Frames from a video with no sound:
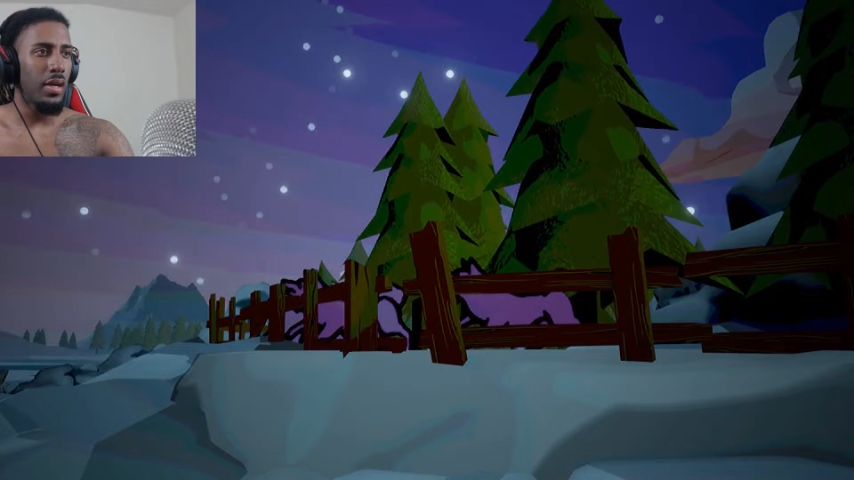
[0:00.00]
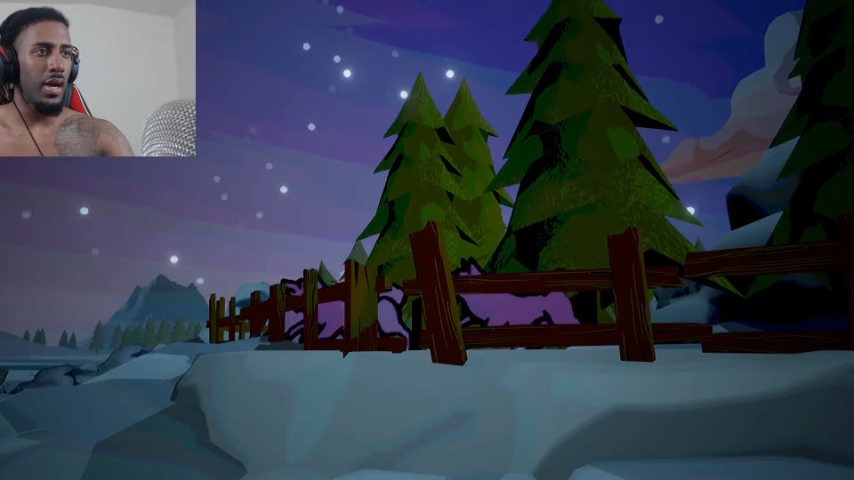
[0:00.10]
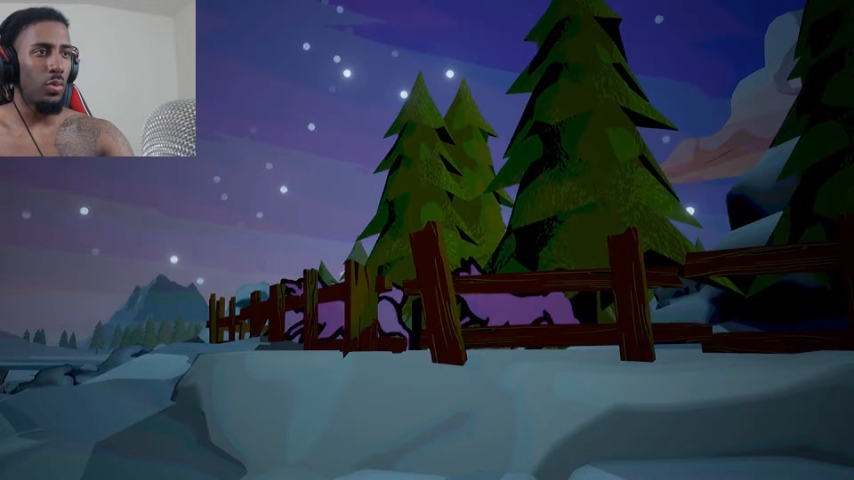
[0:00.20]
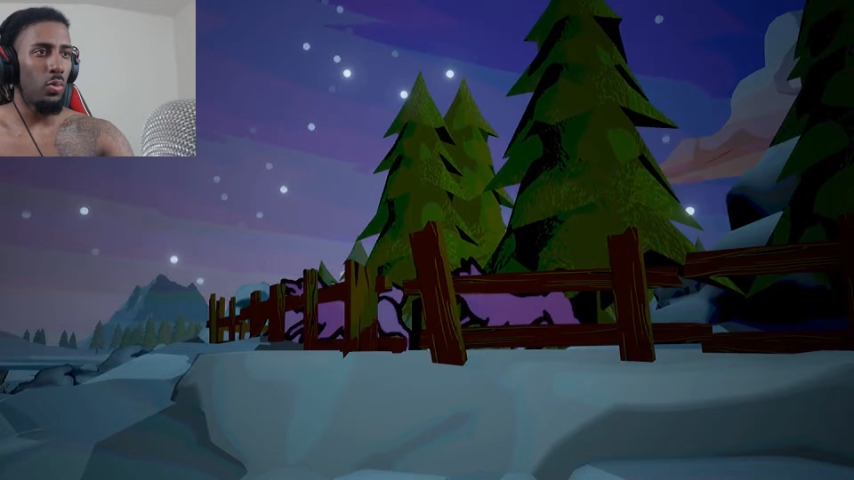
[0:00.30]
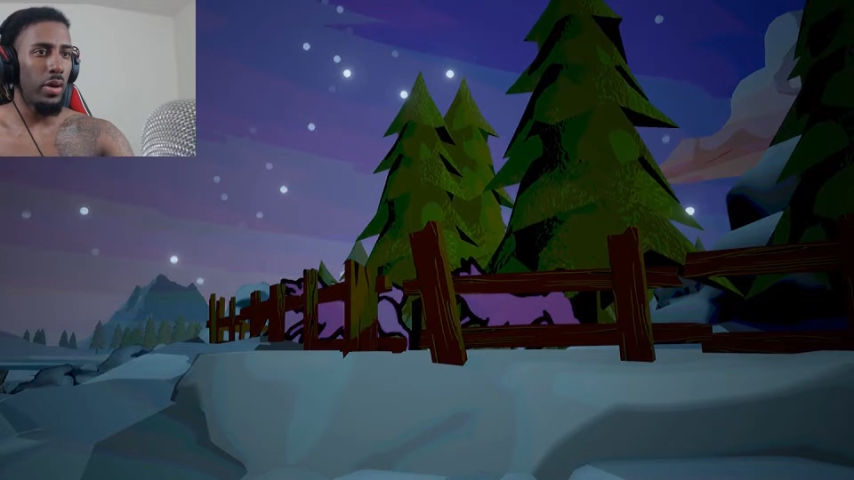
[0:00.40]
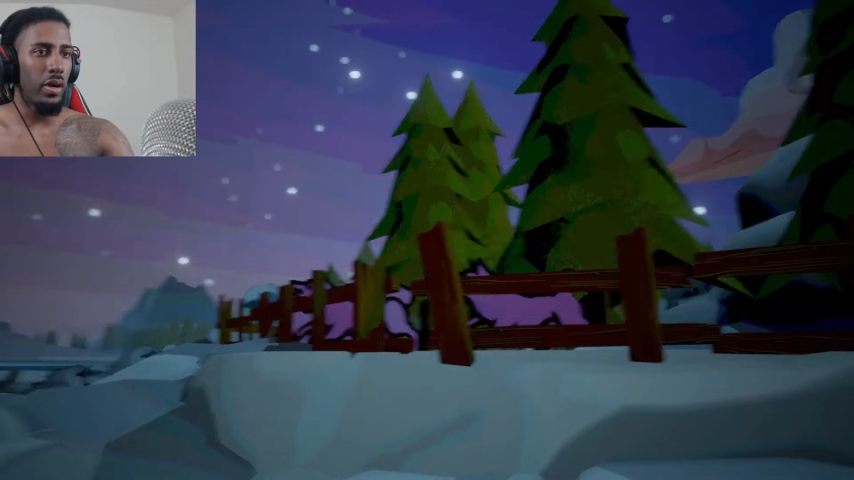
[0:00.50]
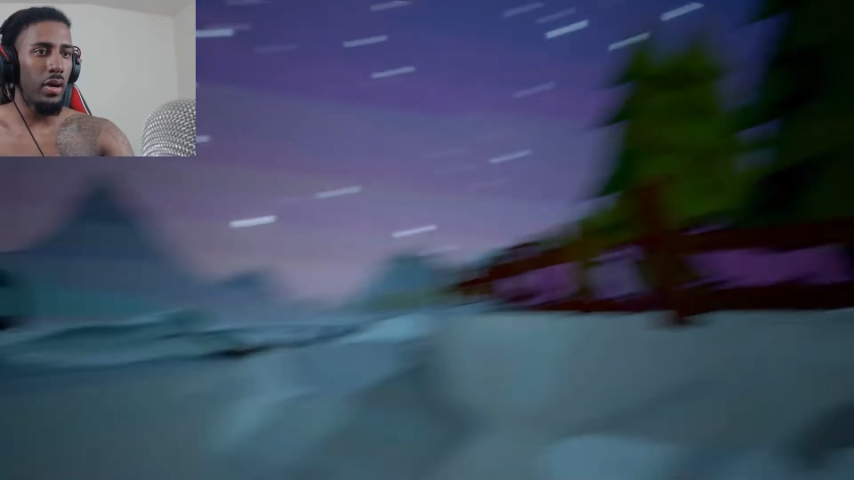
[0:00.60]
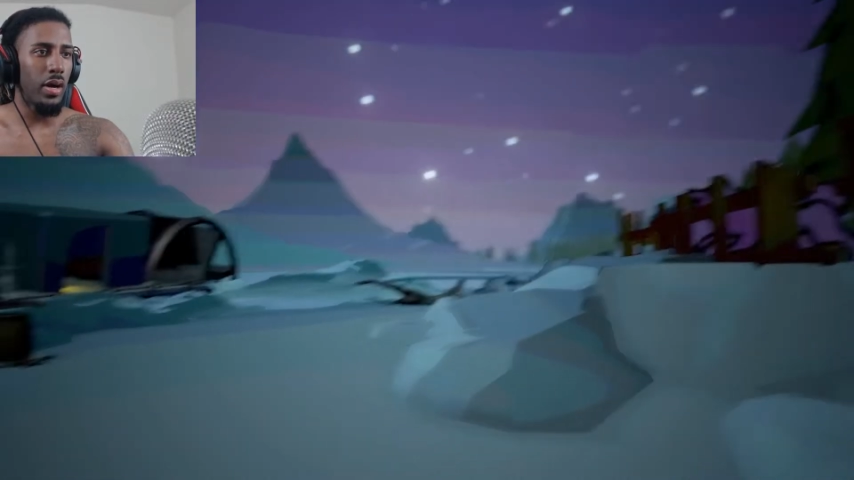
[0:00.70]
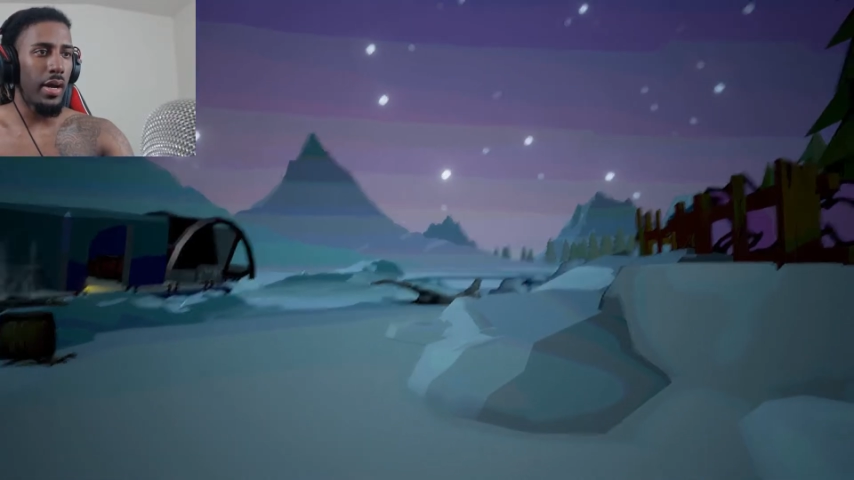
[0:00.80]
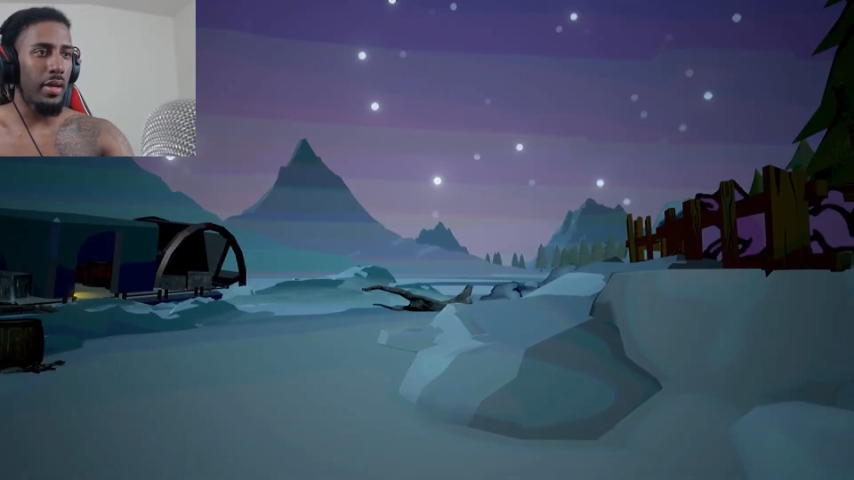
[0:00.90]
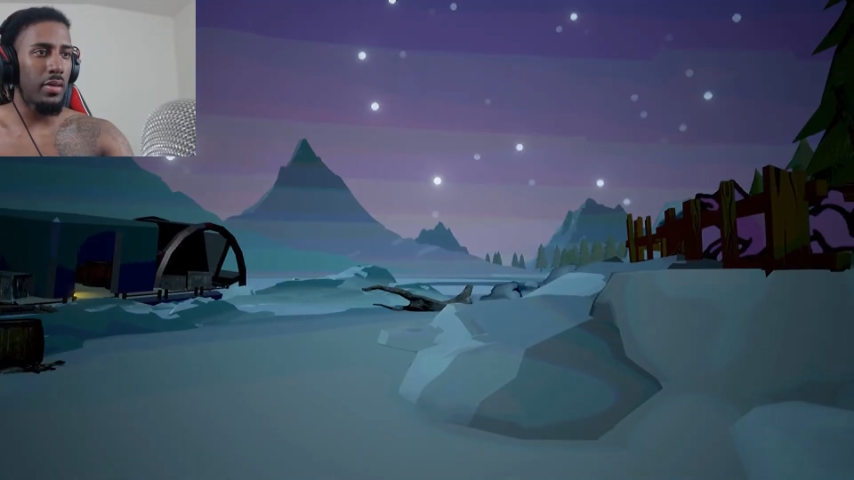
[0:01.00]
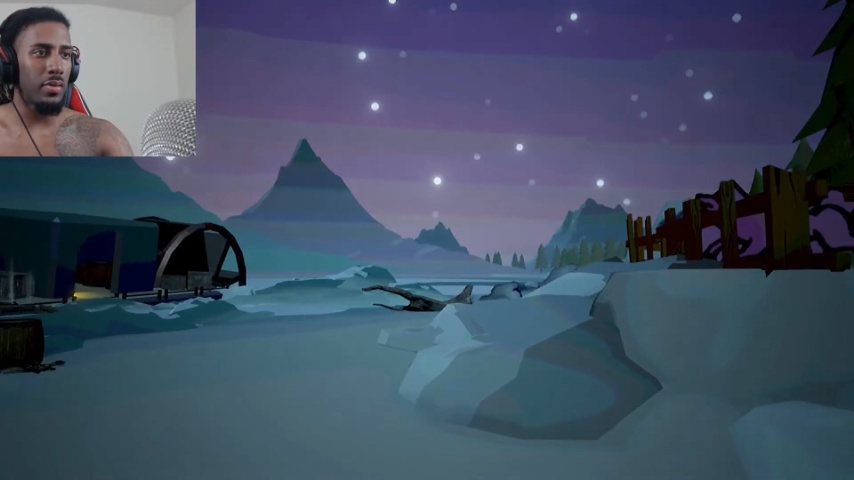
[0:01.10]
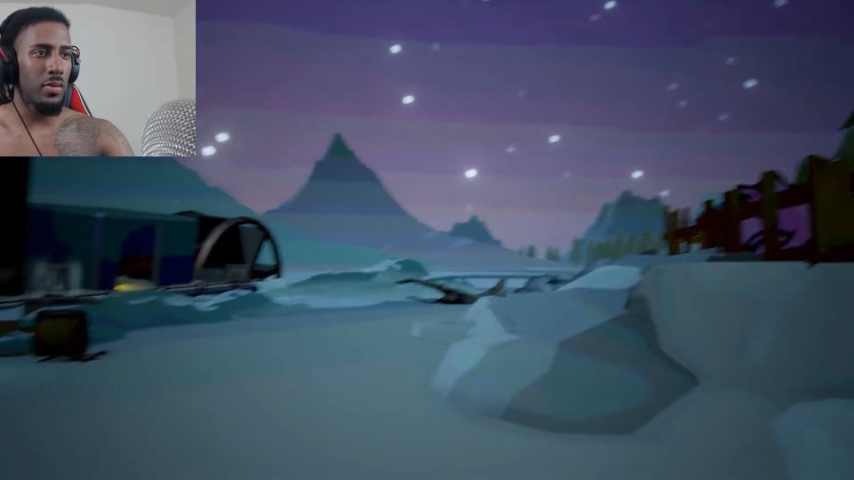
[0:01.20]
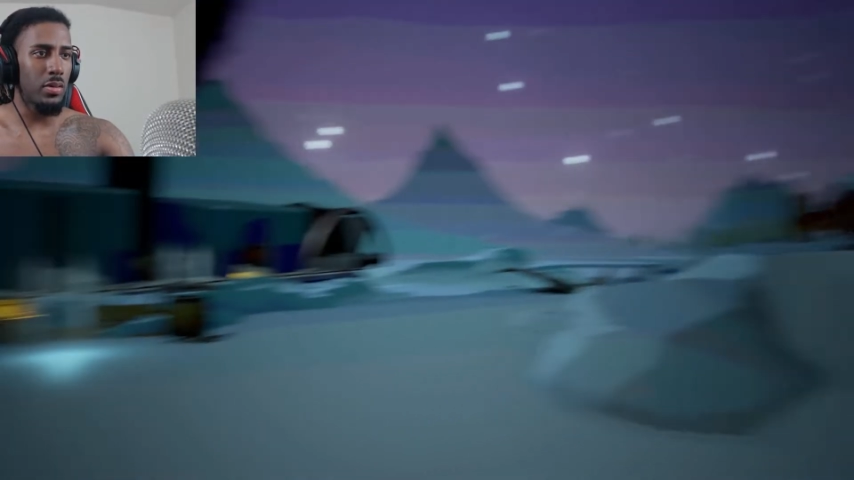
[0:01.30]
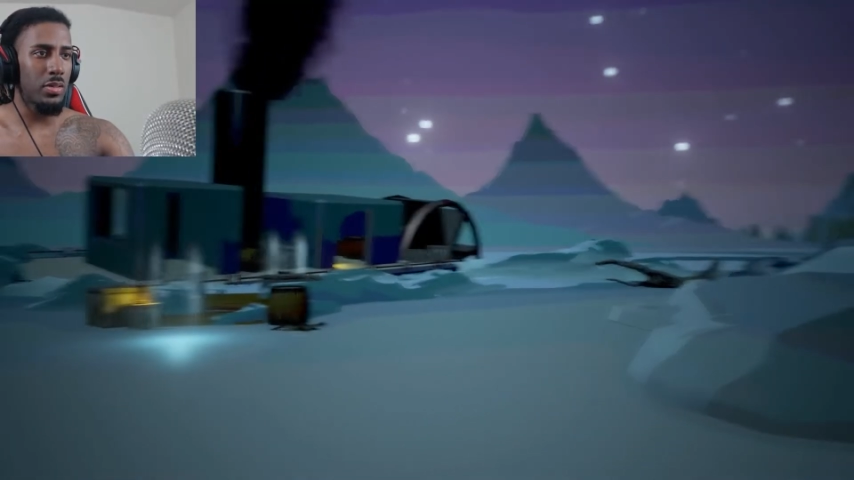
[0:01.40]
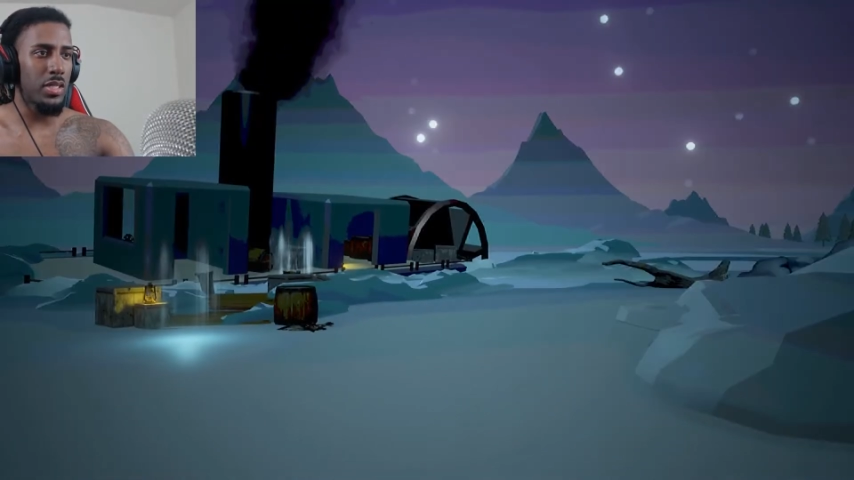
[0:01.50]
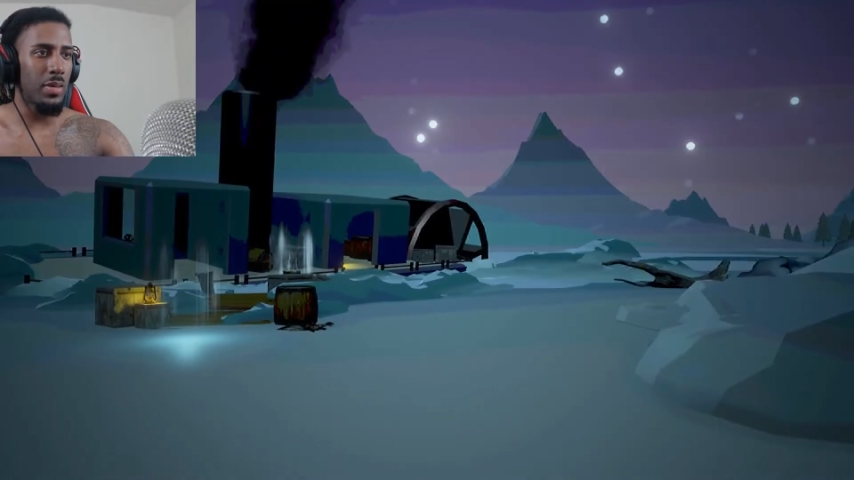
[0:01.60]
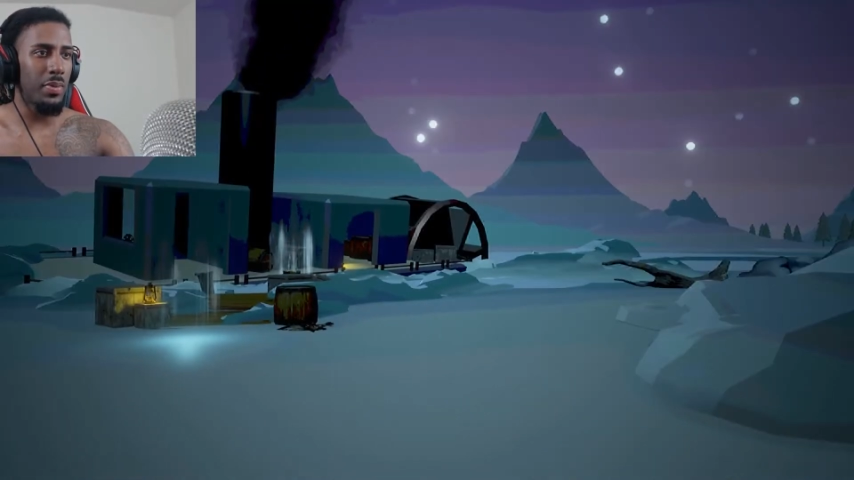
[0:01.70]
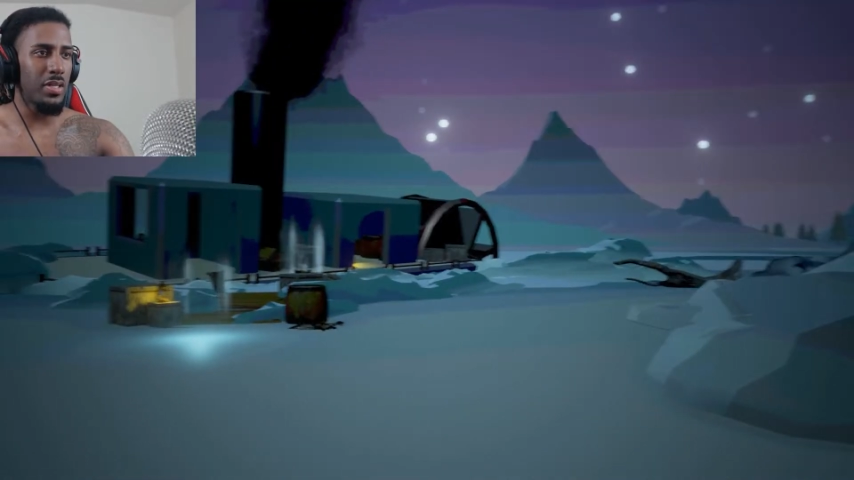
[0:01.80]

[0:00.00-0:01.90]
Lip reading: Kind of weird, like, you know what I'm saying?